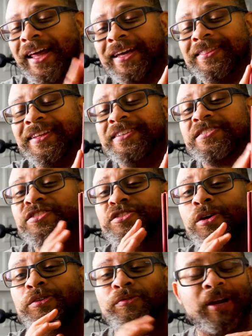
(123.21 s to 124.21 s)
like this,
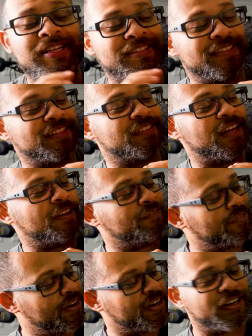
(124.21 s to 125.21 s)
so the red sticks out
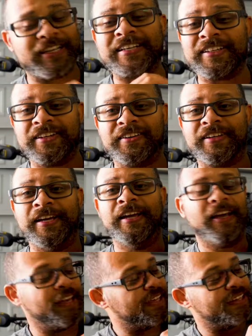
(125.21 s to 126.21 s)
very clearly.
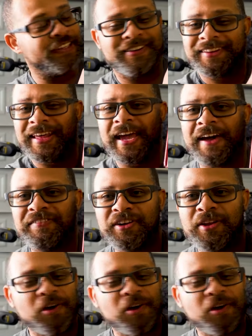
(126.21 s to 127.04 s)
They have their